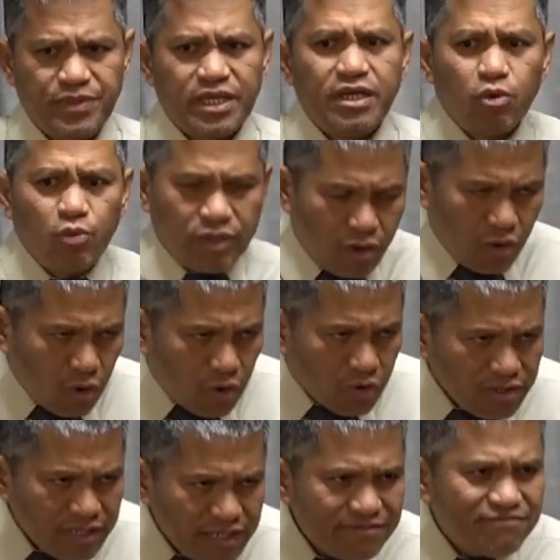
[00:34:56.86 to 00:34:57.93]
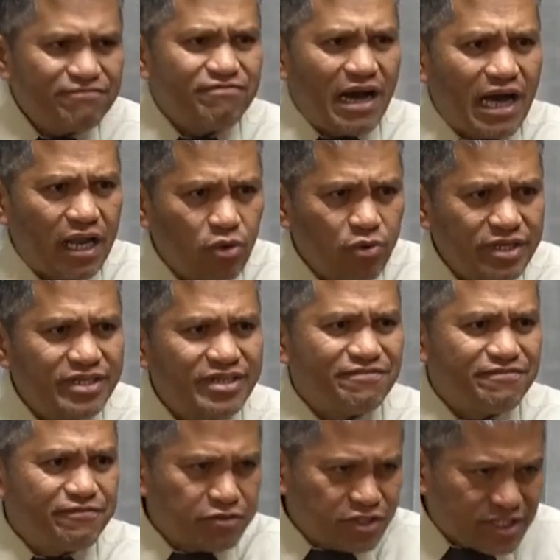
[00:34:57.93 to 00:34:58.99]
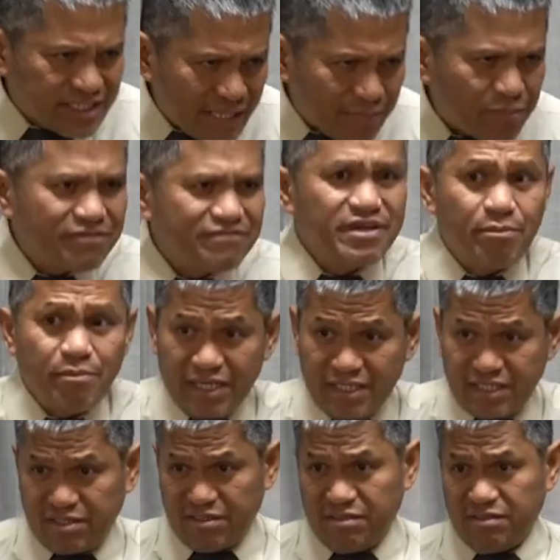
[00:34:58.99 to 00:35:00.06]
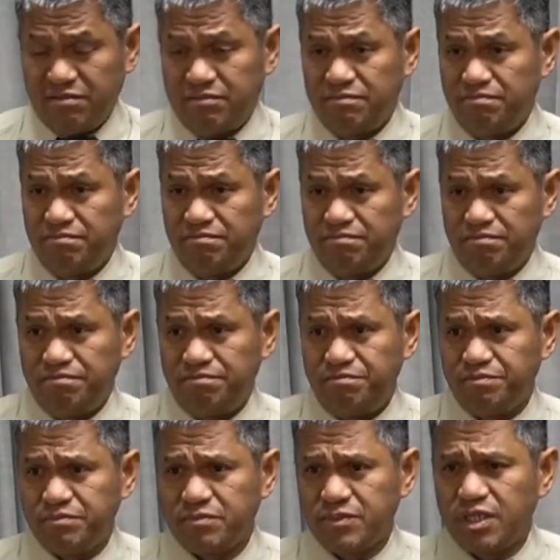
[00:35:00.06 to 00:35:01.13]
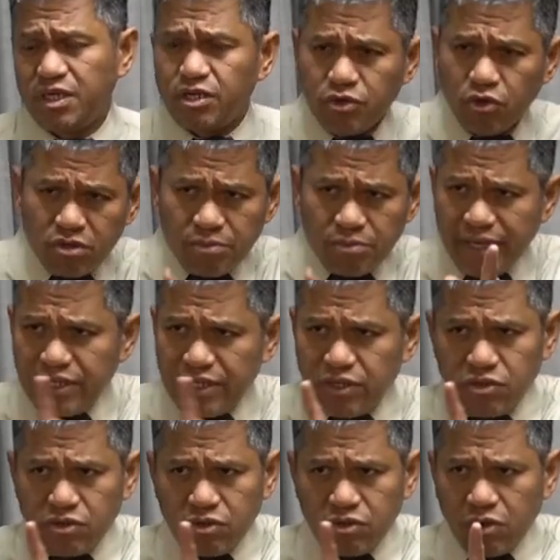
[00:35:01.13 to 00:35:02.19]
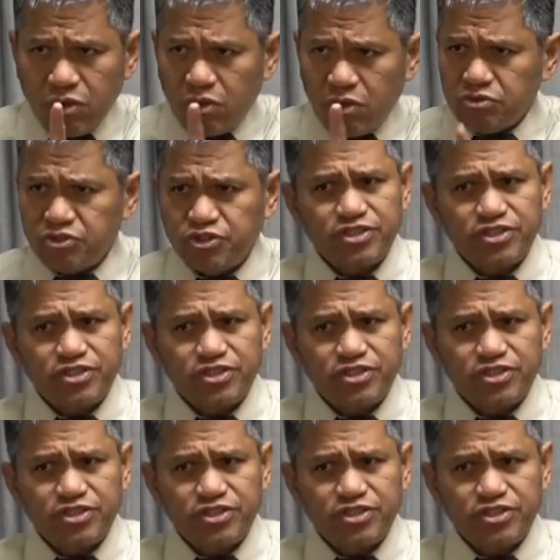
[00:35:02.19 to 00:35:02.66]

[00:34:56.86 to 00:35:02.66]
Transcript: We are only following the footstep of the master. Don't make your own steps.